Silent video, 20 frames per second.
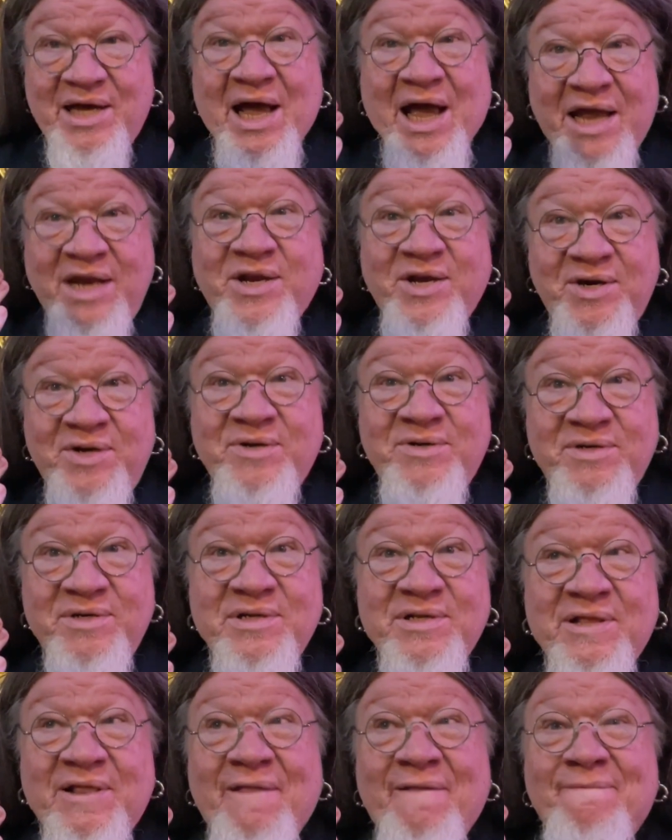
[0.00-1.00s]
I do,
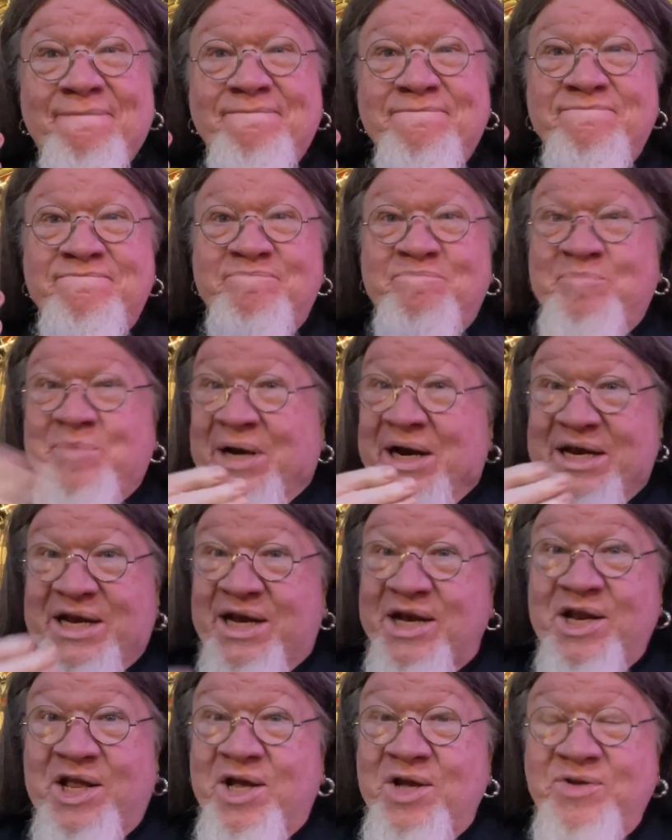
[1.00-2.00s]
but I
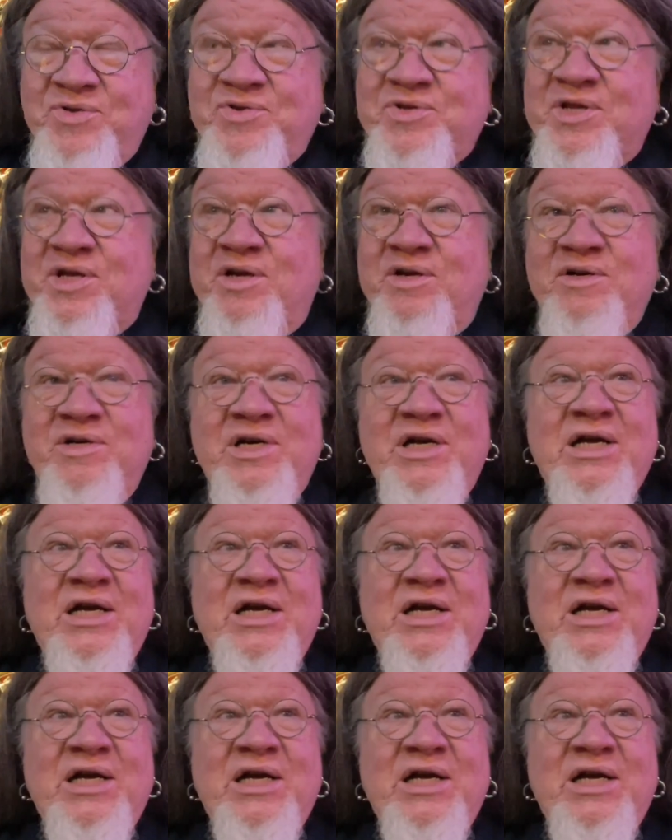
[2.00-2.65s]
didn't used to.